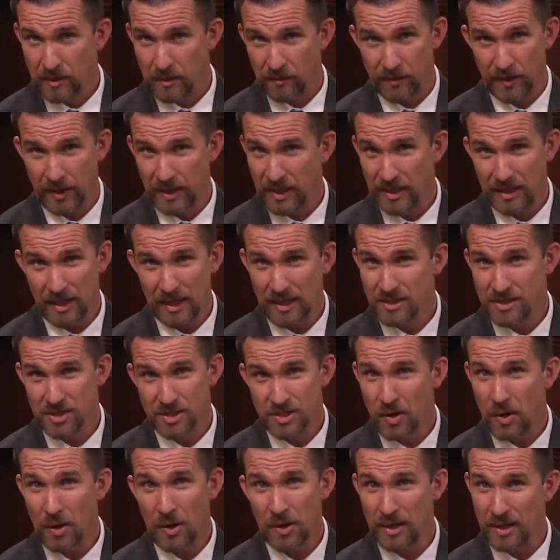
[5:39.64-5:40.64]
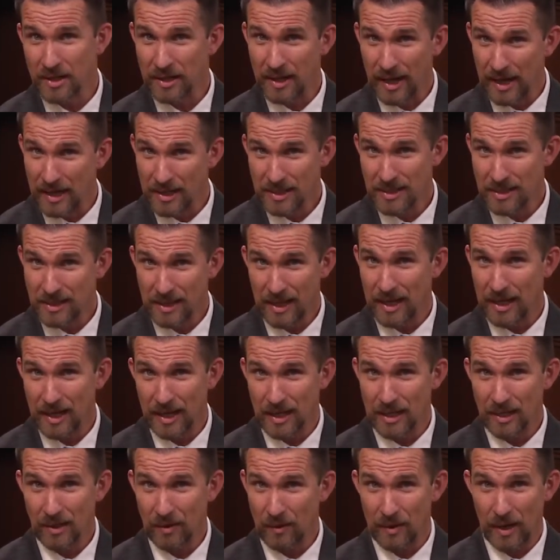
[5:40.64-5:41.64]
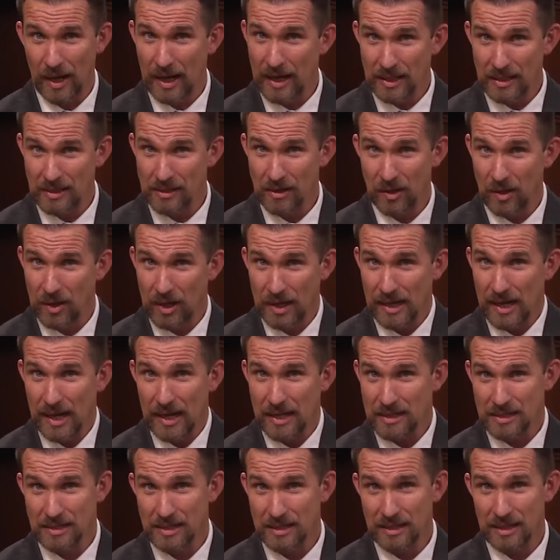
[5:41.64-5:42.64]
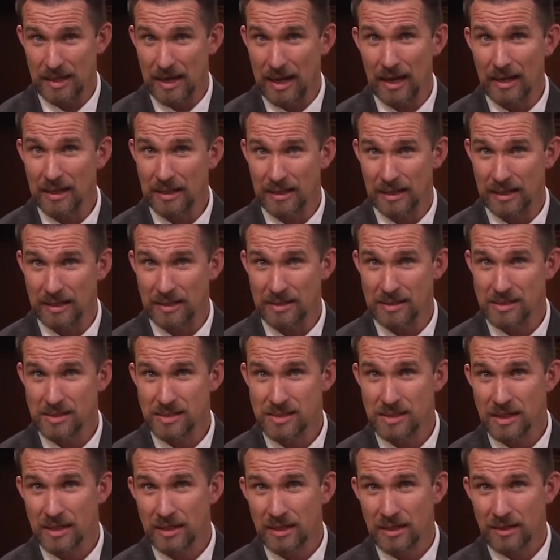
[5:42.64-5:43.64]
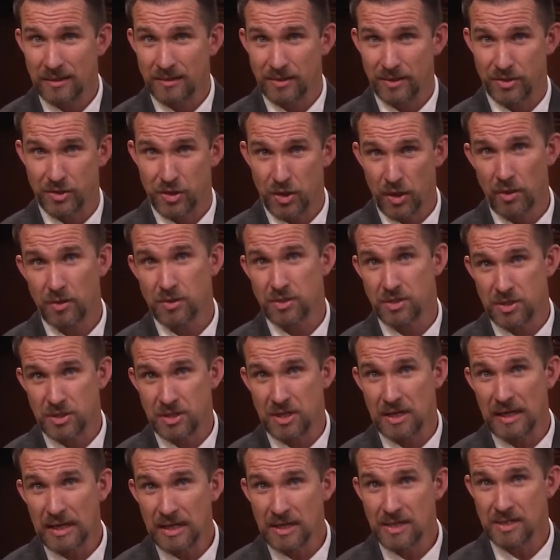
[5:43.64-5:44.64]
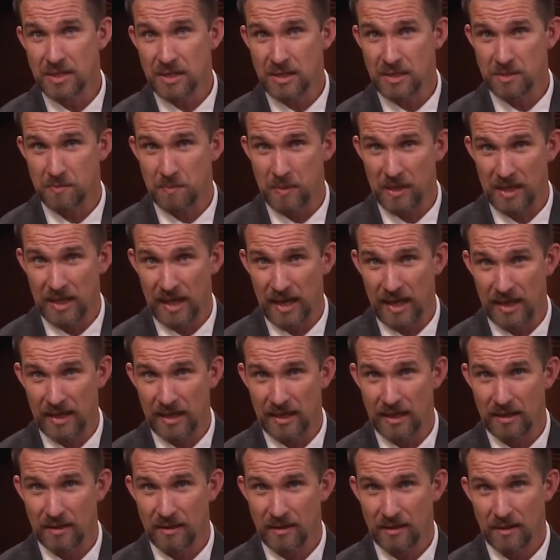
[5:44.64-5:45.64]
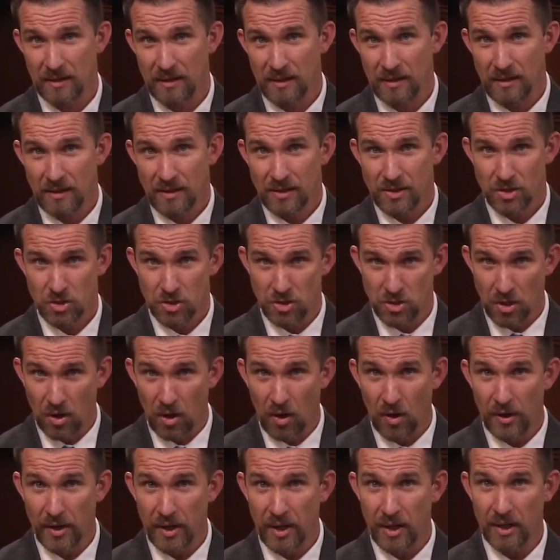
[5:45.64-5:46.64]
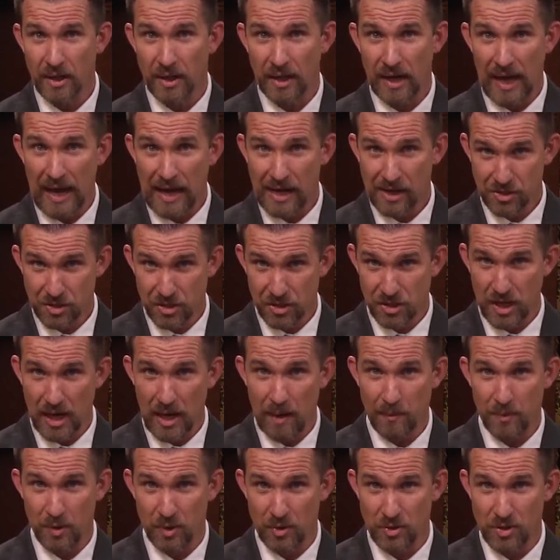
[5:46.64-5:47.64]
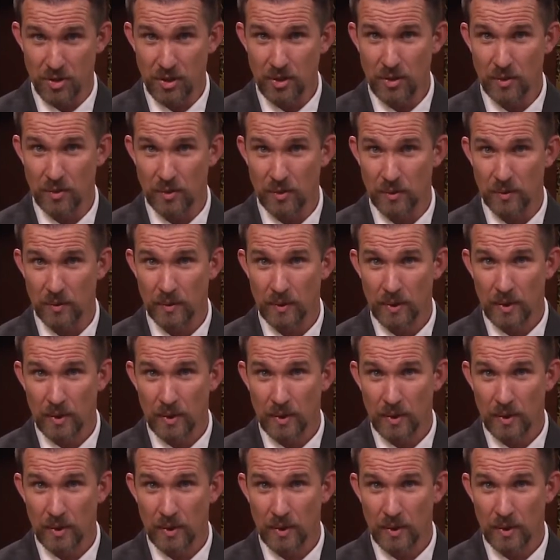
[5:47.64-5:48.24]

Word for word: Well, friend, it didn't start in 1980 or early 1990s. The church Jesus began started in Acts chapter 2